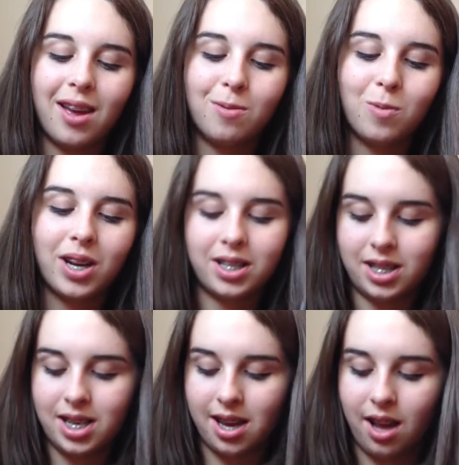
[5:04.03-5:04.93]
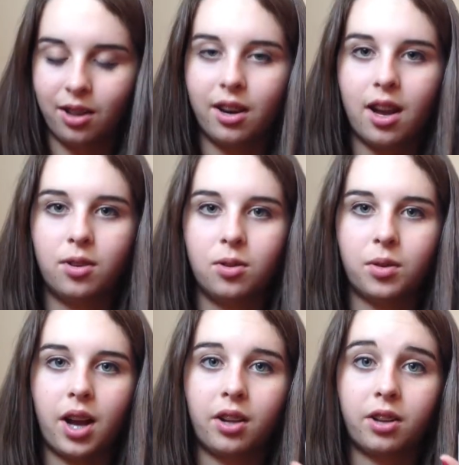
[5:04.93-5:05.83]
NYC color. I don't know
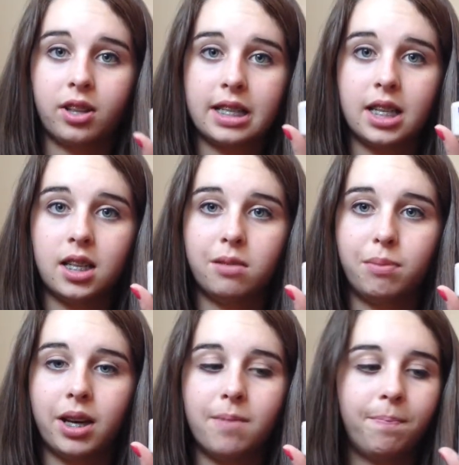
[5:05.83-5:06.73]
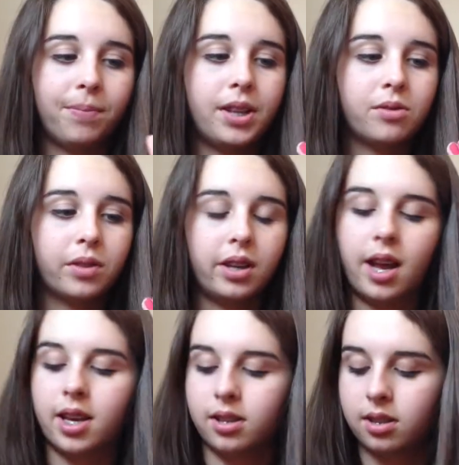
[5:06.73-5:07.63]
what color this is, but it's really
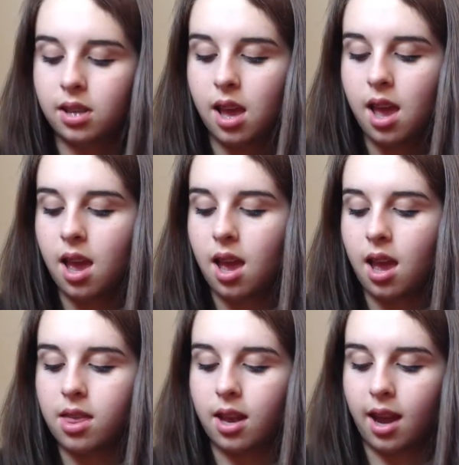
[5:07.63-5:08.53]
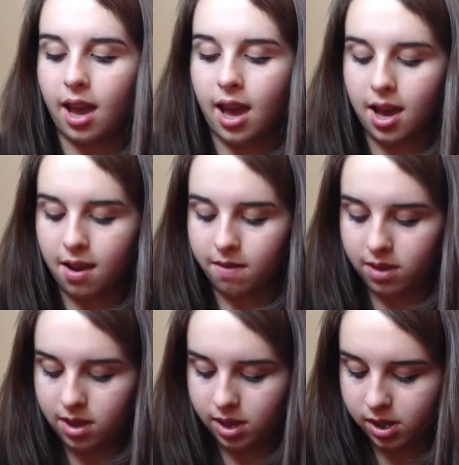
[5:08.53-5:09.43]
nice. And then I
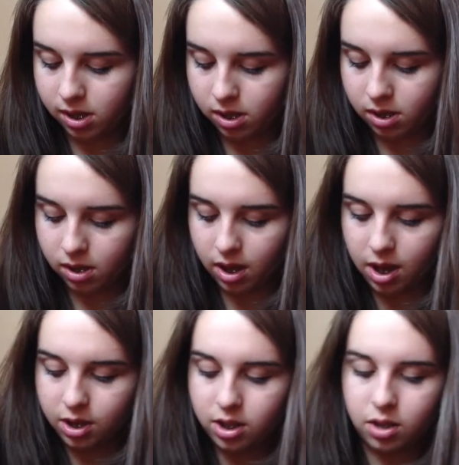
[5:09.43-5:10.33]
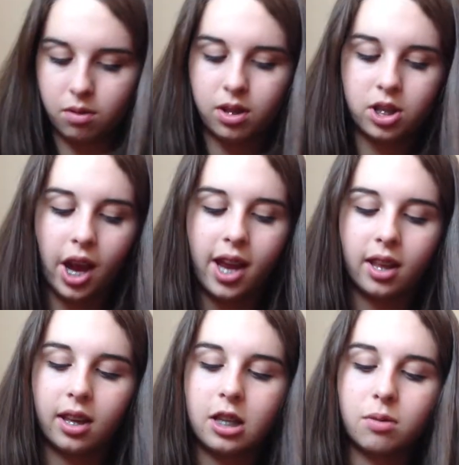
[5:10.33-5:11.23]
have, this is, here's two of the China
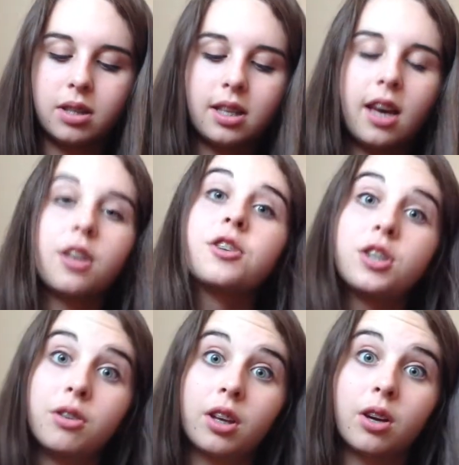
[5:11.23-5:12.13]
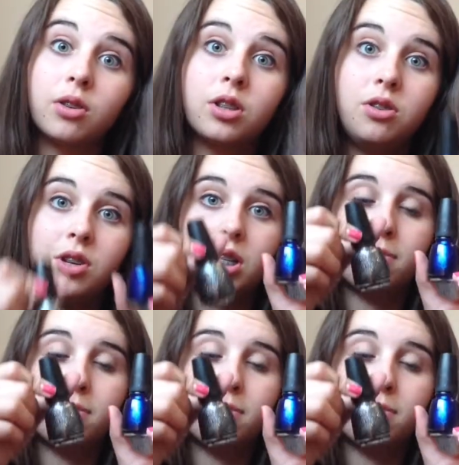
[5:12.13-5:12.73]
Glaze ones. The other two that go with the New Year's